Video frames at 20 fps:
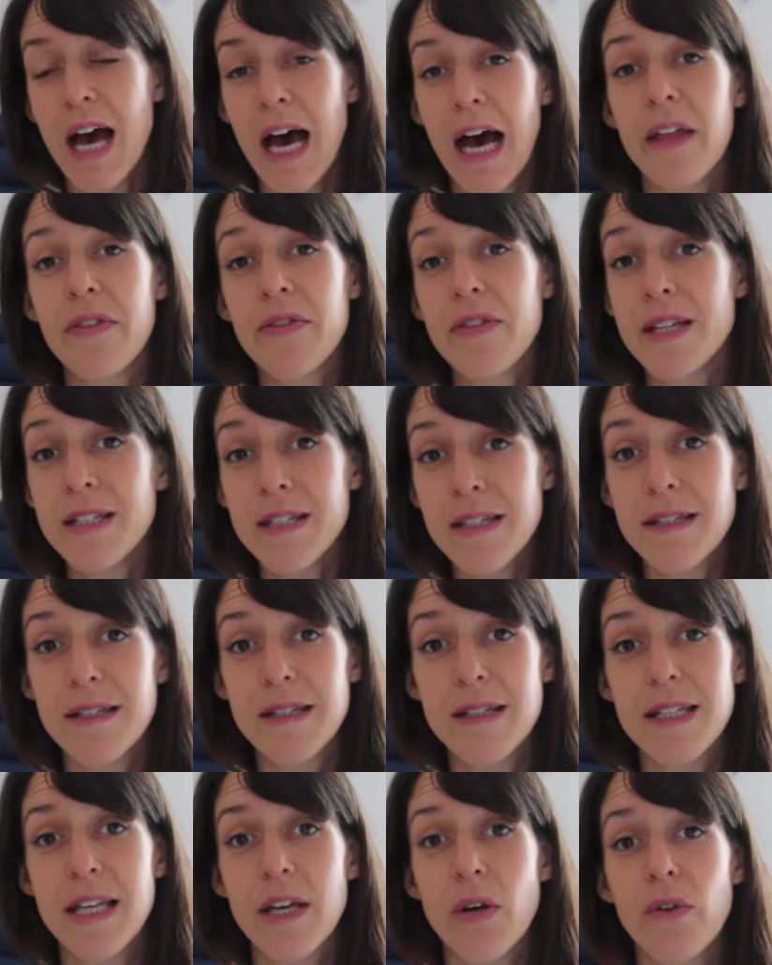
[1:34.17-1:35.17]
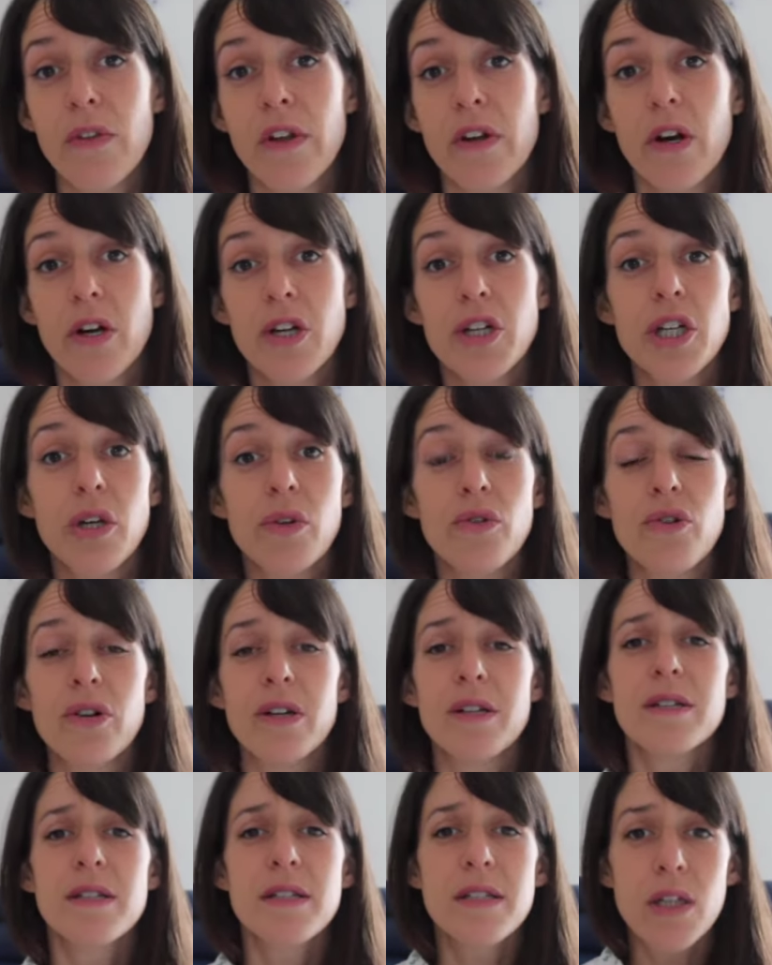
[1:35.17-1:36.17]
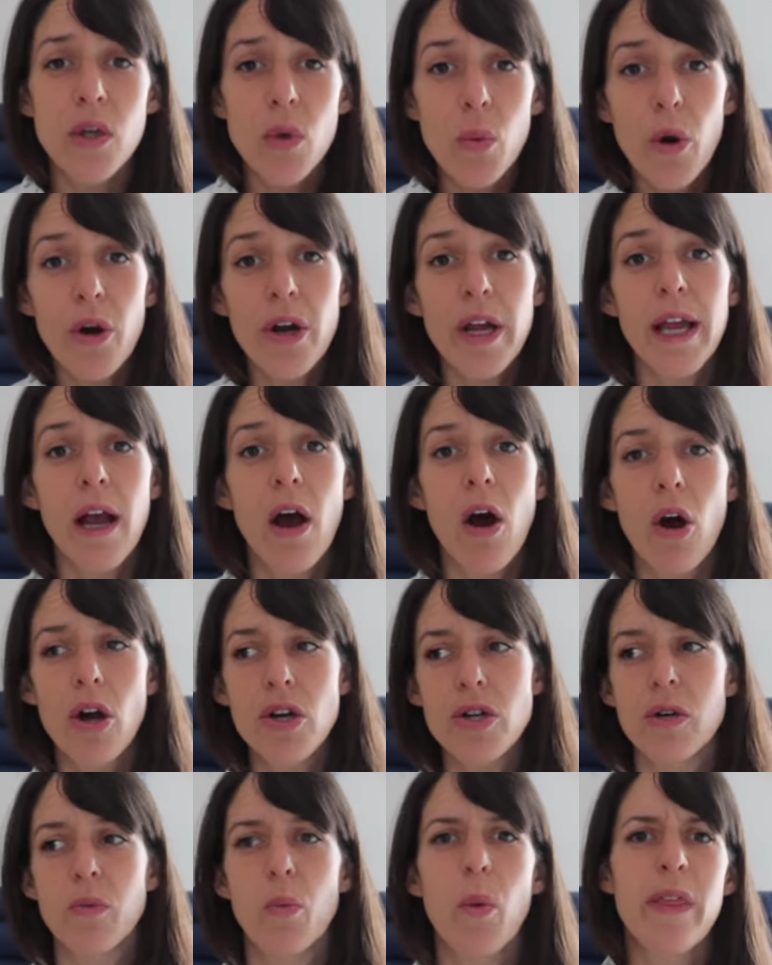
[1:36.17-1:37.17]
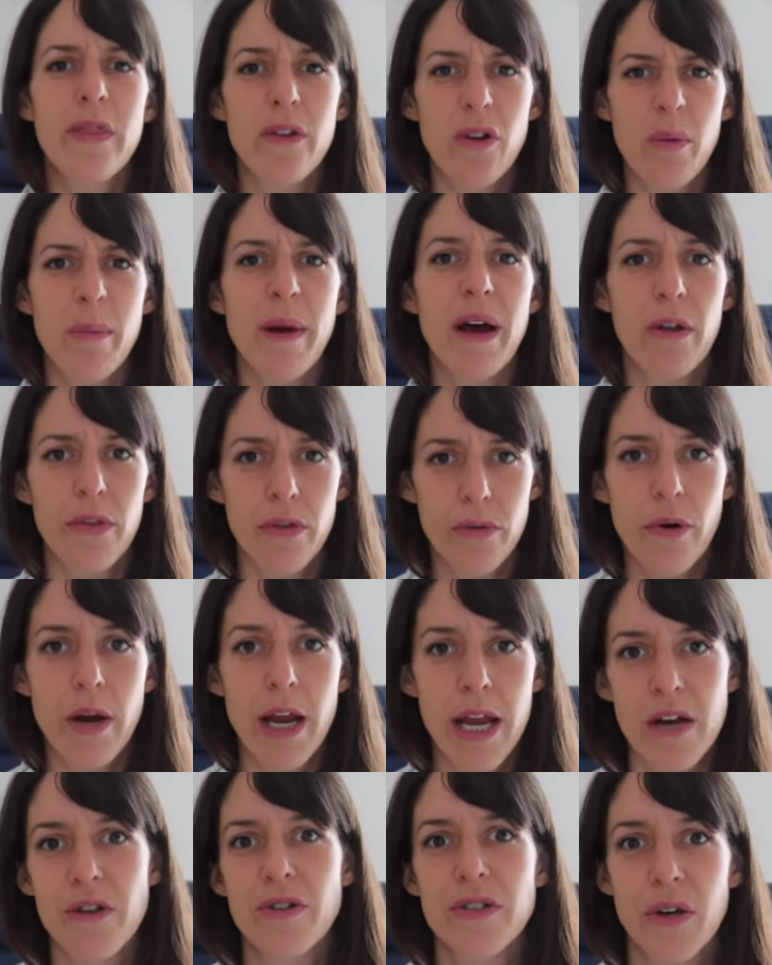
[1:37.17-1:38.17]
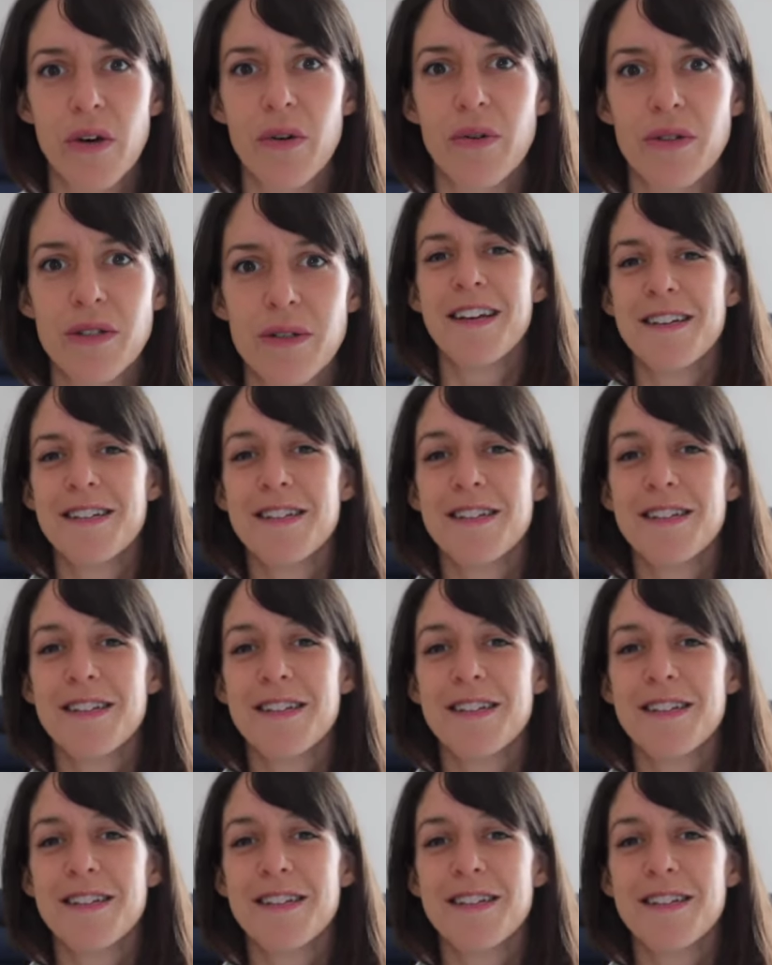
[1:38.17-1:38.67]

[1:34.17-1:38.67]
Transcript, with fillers: And this is a skill that our children are still working hard on when they're about three years old.